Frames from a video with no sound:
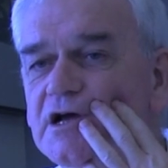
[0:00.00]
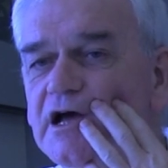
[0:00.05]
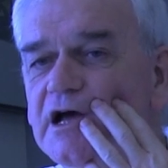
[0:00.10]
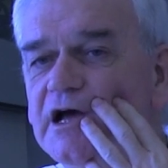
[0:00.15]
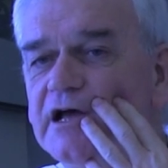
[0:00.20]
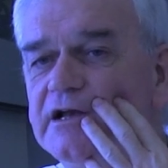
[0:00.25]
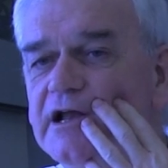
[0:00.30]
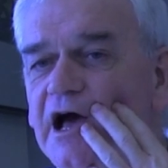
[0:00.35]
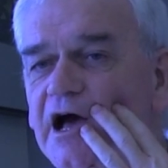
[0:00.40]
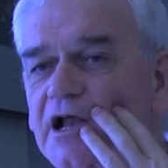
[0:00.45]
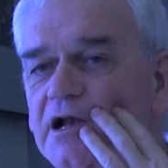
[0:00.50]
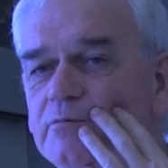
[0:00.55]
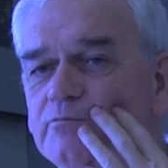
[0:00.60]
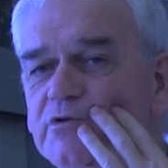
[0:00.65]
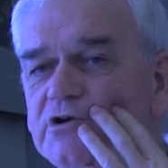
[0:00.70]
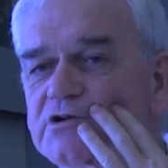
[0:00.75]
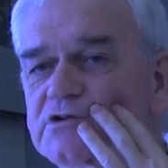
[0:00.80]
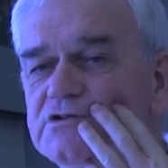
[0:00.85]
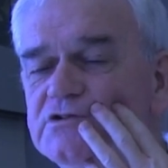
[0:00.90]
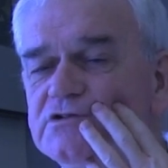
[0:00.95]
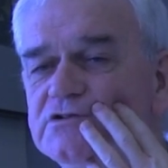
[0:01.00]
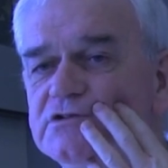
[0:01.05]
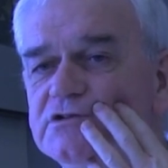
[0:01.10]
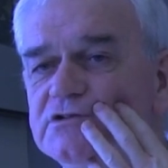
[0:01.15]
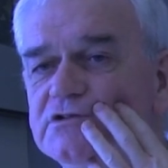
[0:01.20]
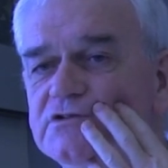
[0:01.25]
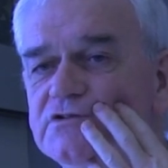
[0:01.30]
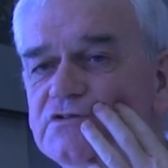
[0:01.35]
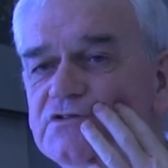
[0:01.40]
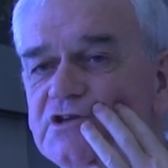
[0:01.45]
and Albert
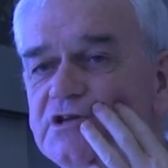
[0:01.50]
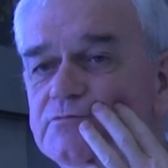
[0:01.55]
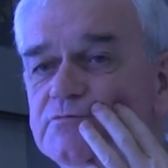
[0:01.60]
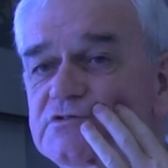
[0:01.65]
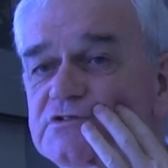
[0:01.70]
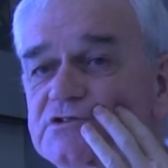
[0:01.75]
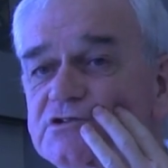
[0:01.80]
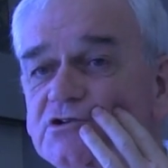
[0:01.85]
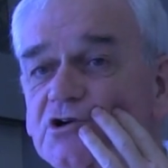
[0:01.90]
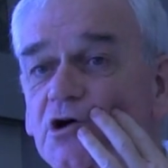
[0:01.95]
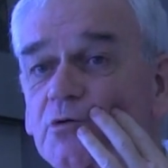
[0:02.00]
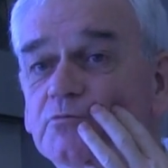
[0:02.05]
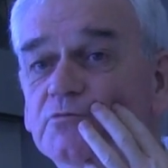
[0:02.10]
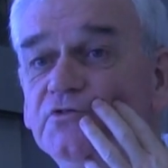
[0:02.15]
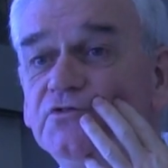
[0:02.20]
seems to come